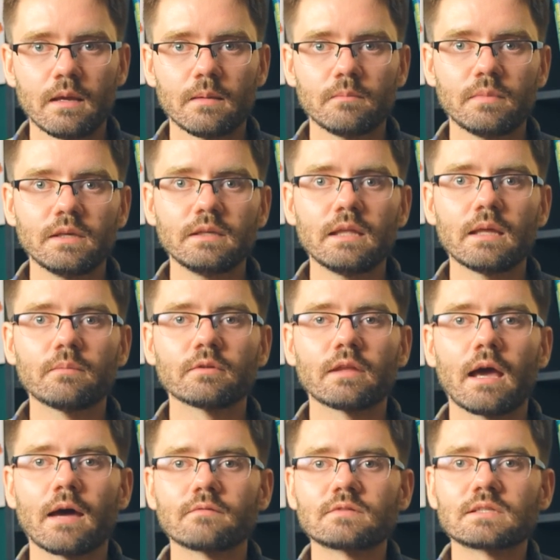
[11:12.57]
being able to
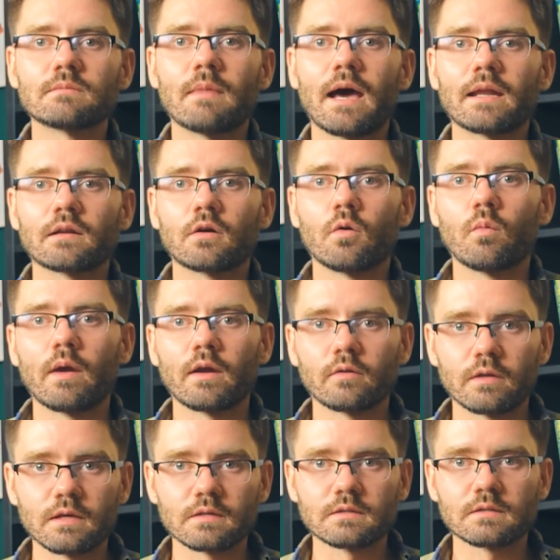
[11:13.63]
have somatic
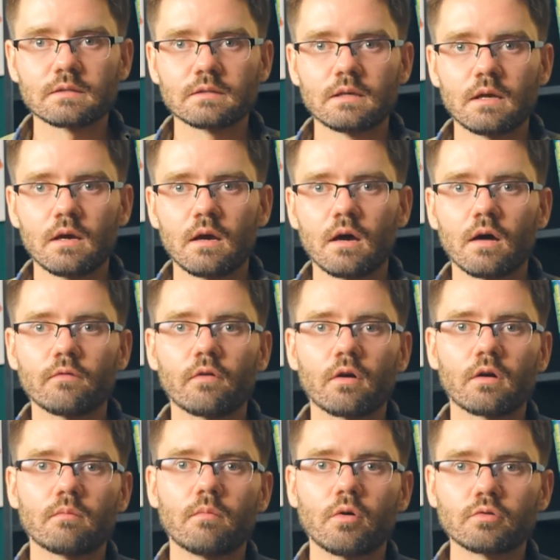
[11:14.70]
awareness of
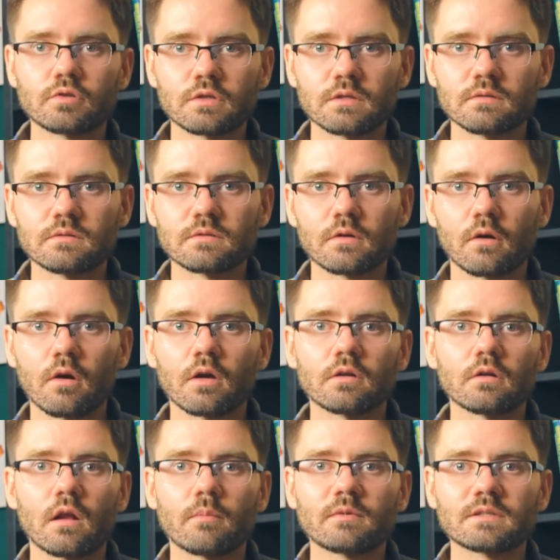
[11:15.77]
our emotions, our
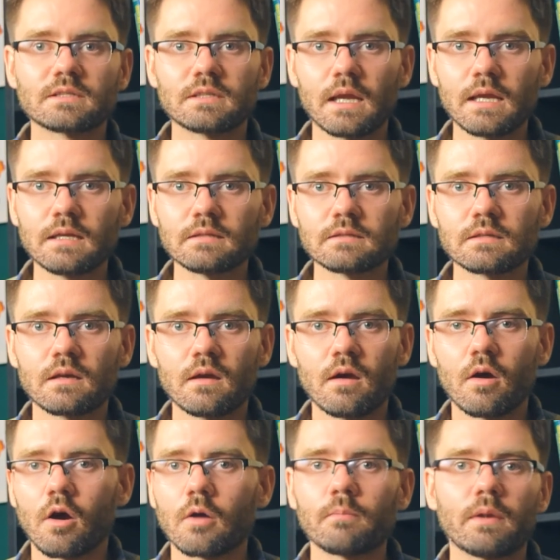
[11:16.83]
autonomic state,
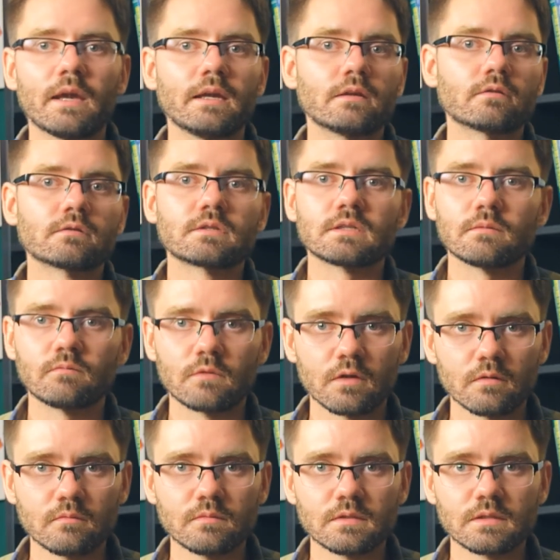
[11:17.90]
our pain or
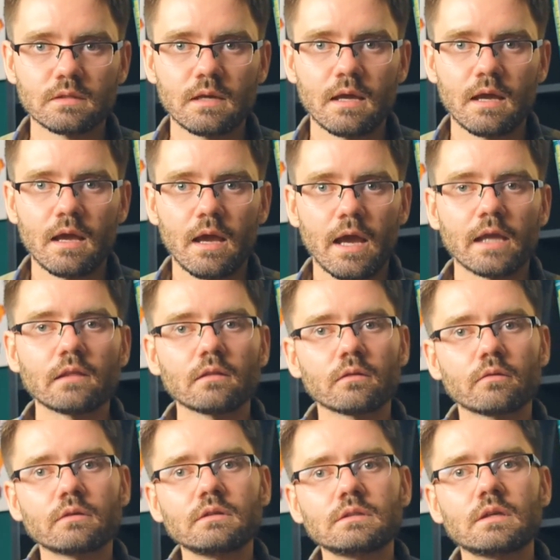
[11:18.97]
symptoms, and
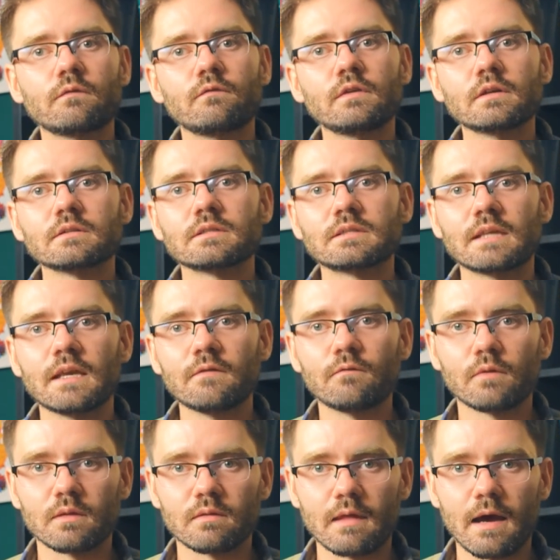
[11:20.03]
learning to feel safe
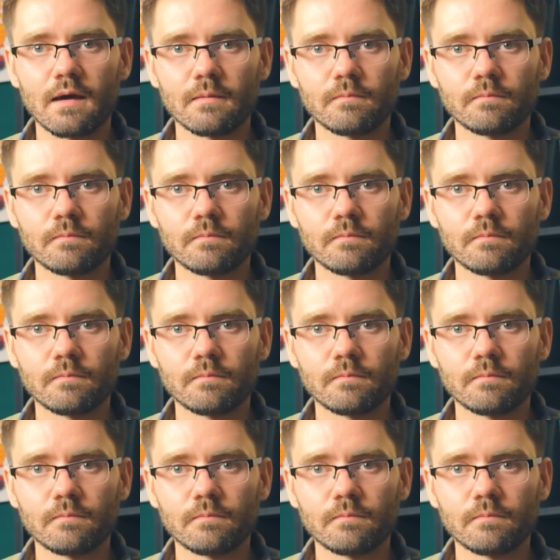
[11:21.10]
with that.